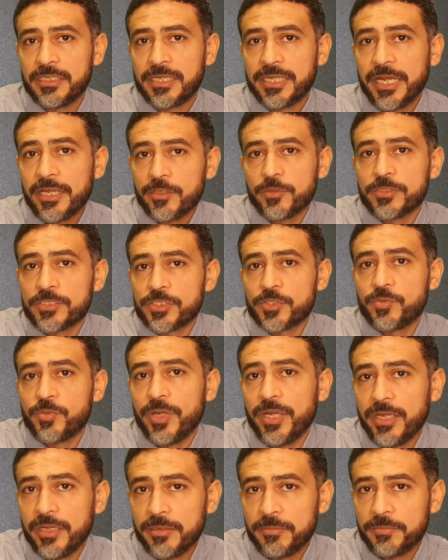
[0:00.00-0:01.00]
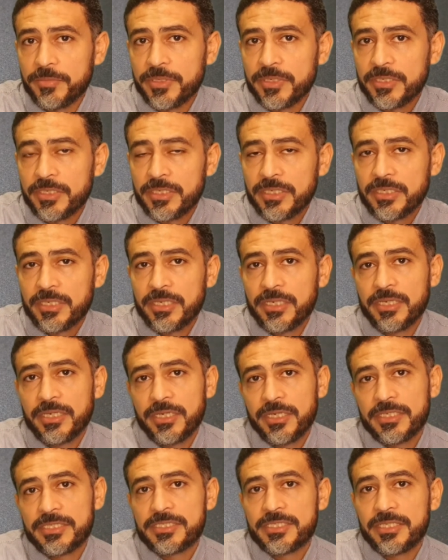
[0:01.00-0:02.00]
can you describe
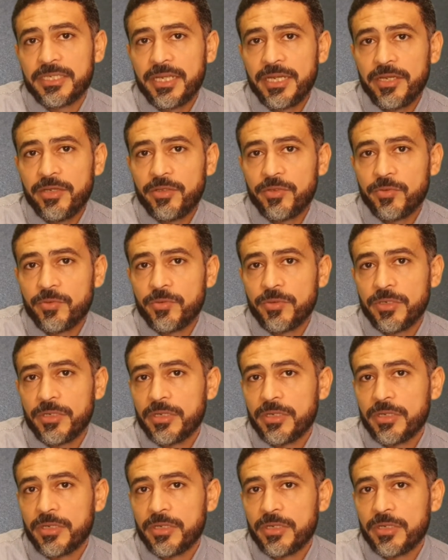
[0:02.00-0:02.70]
a scenario